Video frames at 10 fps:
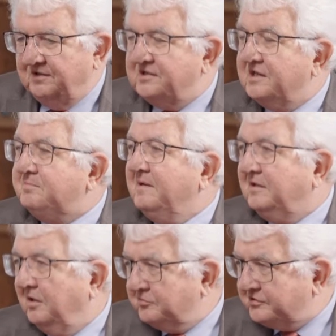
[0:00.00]
This has been
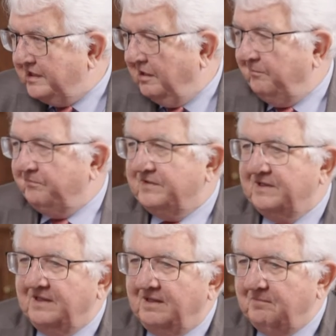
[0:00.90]
closed down
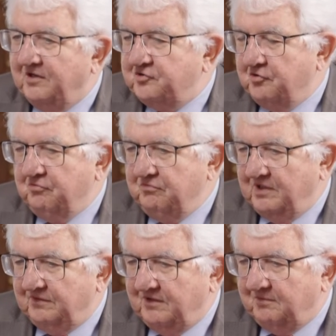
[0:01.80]
by June,
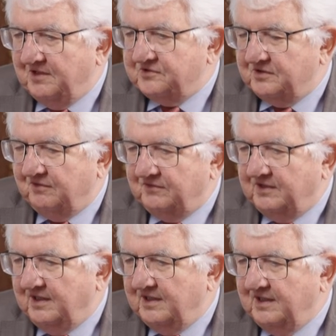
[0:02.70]
and the rest of
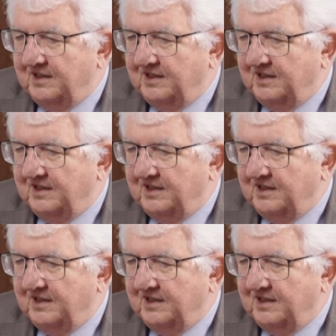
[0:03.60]
the